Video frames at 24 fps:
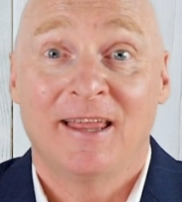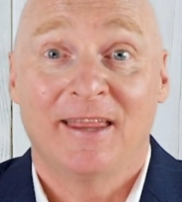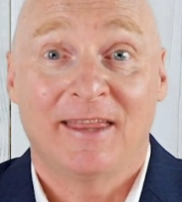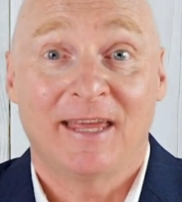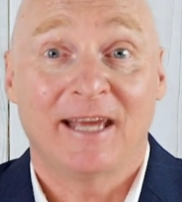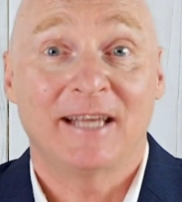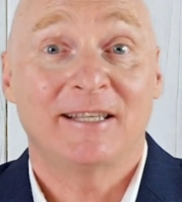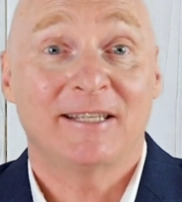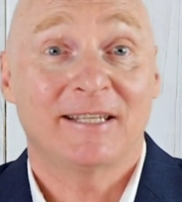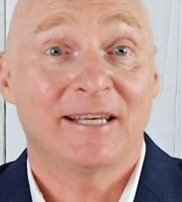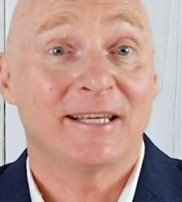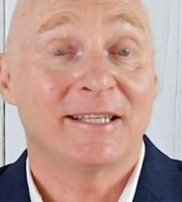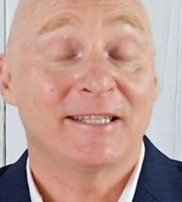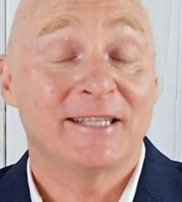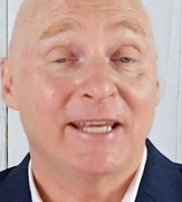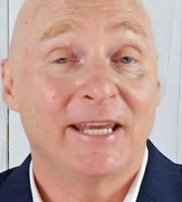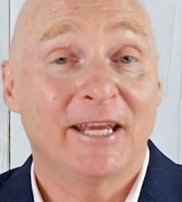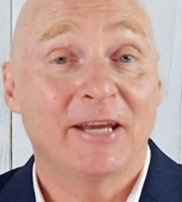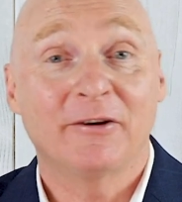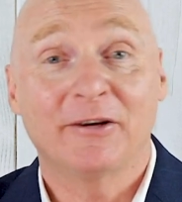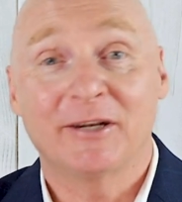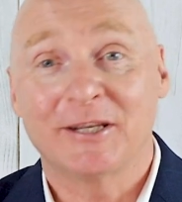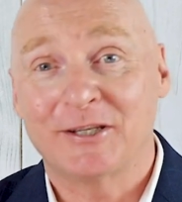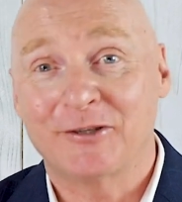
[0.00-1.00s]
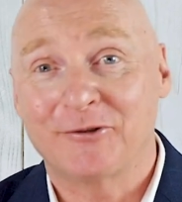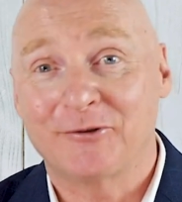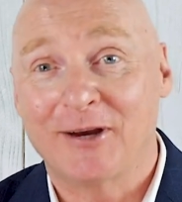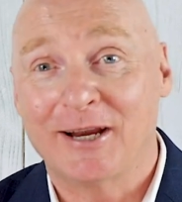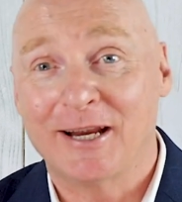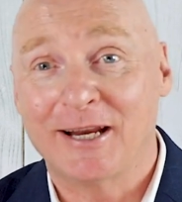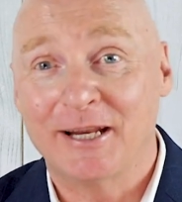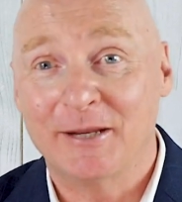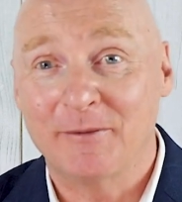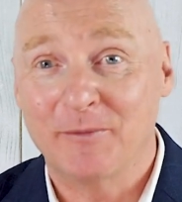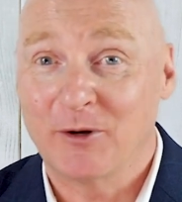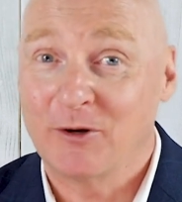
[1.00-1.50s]
That's us here at
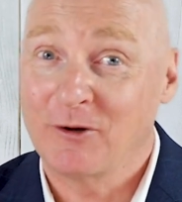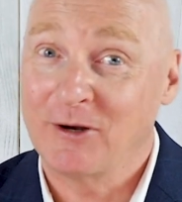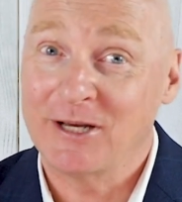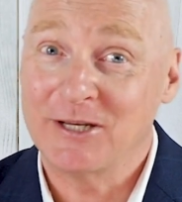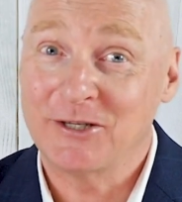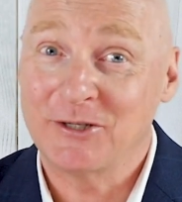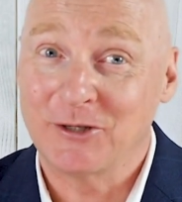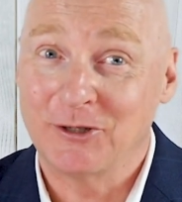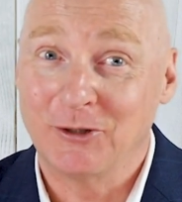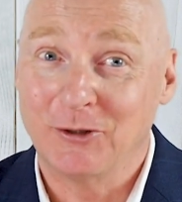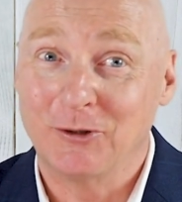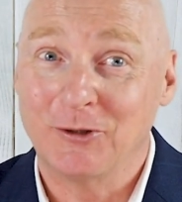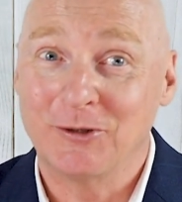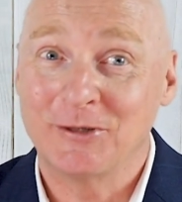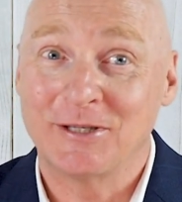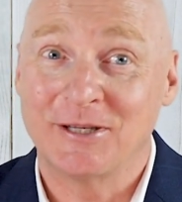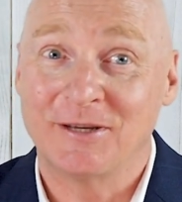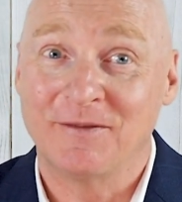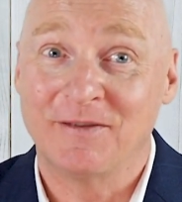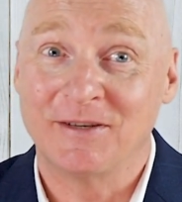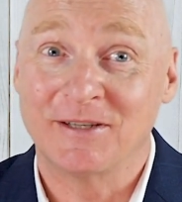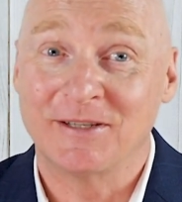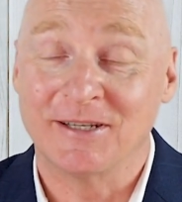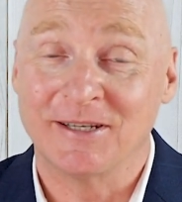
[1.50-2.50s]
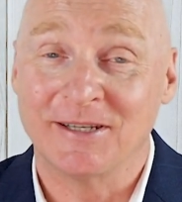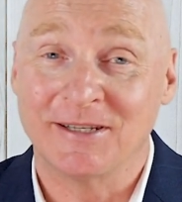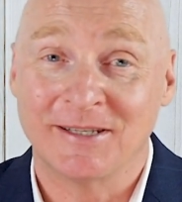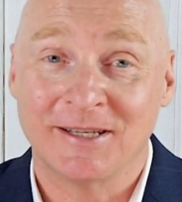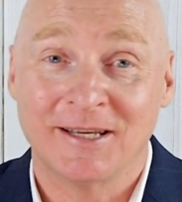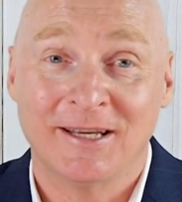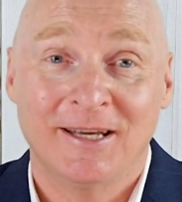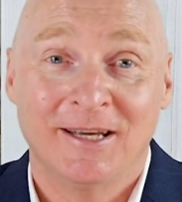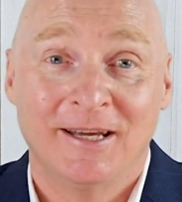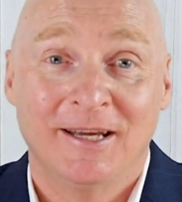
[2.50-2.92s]
Australian Immigration Law Services.